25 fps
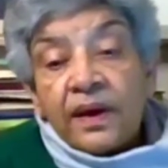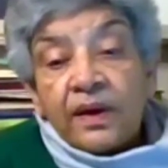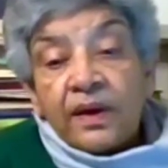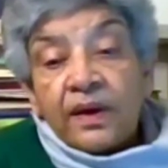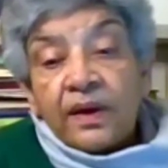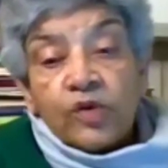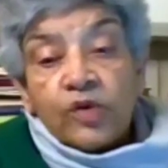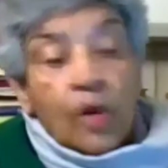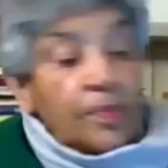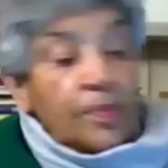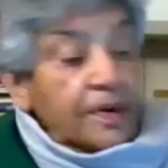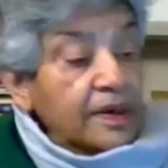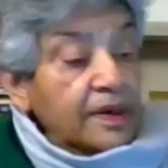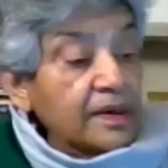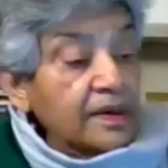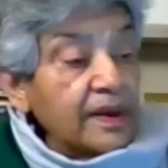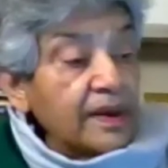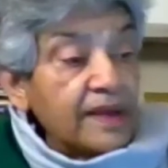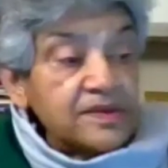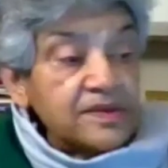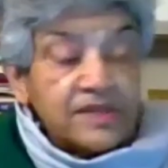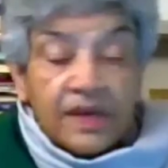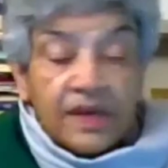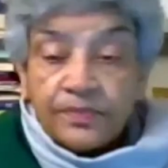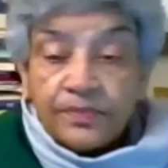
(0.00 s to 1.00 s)
tropical
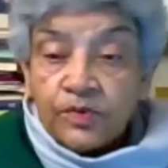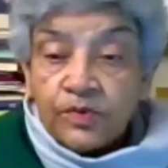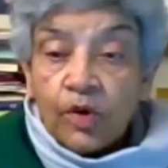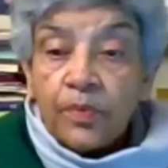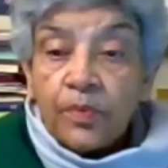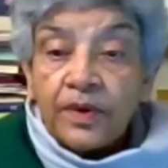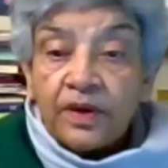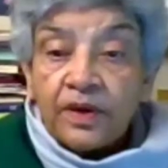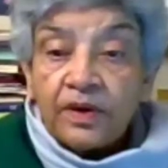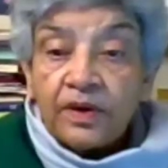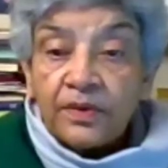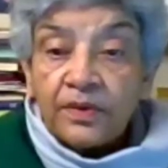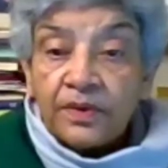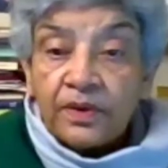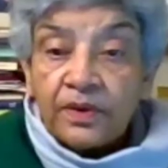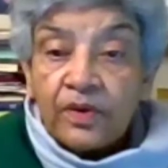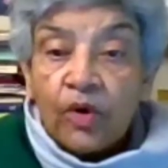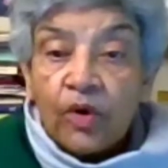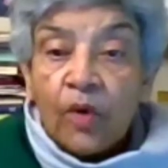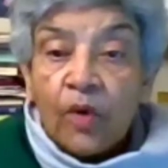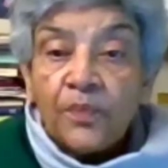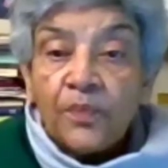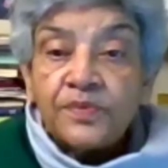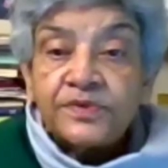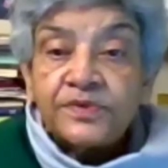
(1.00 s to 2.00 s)
and subtropical
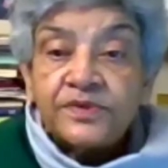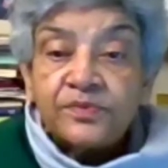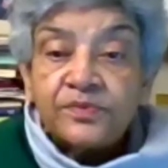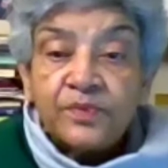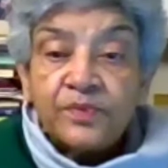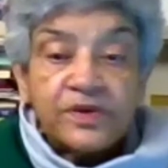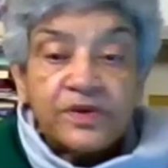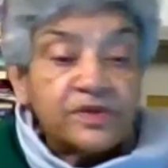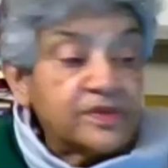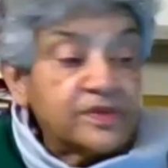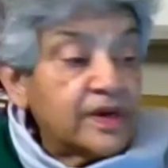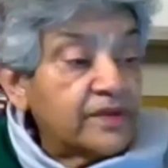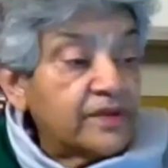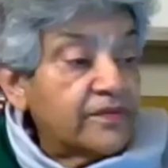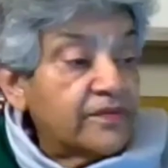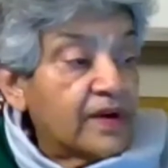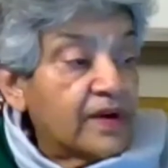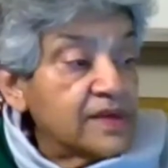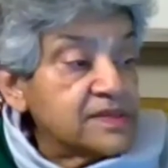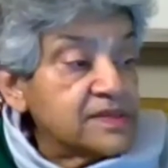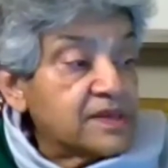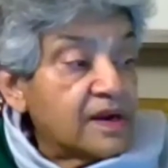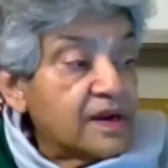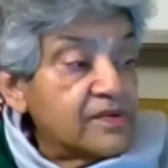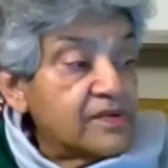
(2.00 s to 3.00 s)
crops, which the
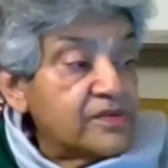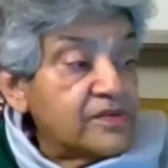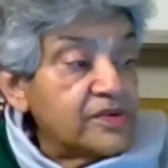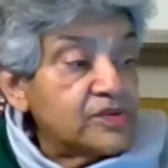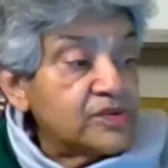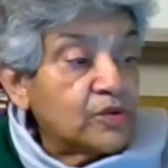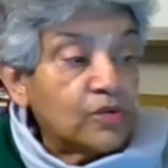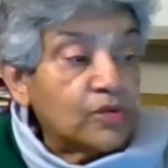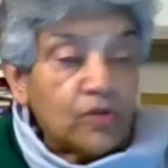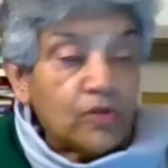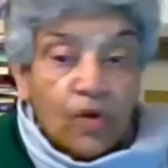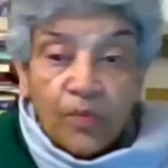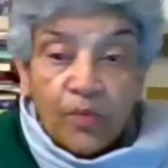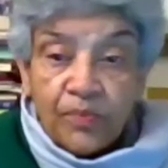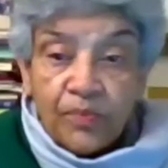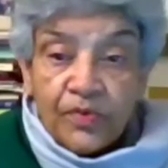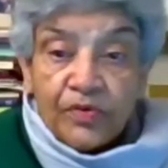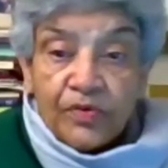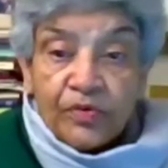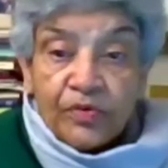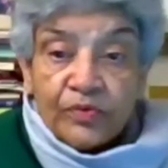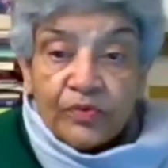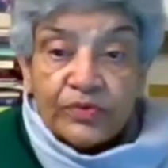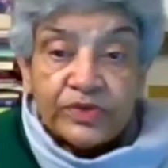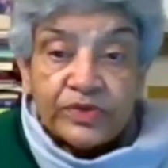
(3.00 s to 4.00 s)
advanced countries could not
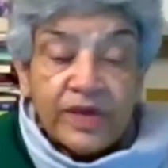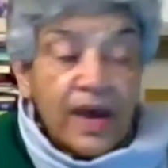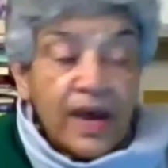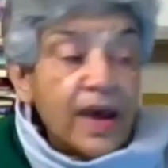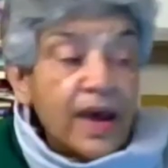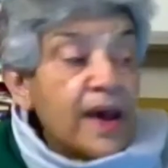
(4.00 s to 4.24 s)
produce.